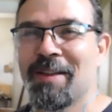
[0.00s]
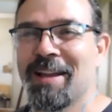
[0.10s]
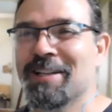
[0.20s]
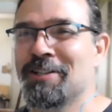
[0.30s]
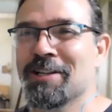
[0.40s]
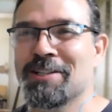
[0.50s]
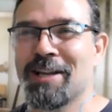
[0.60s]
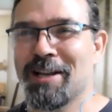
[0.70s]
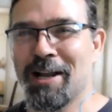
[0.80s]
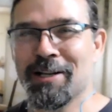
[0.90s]
It's just
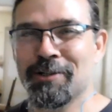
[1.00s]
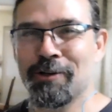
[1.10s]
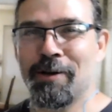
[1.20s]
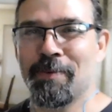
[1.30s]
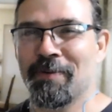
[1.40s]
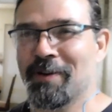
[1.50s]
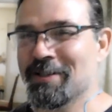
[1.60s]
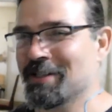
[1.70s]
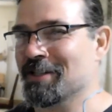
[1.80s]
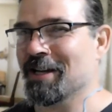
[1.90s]
not ice cream
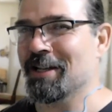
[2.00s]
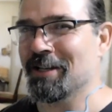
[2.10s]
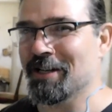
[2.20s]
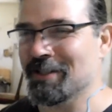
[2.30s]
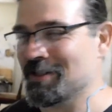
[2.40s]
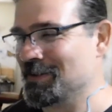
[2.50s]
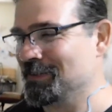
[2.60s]
unless it's got nuts.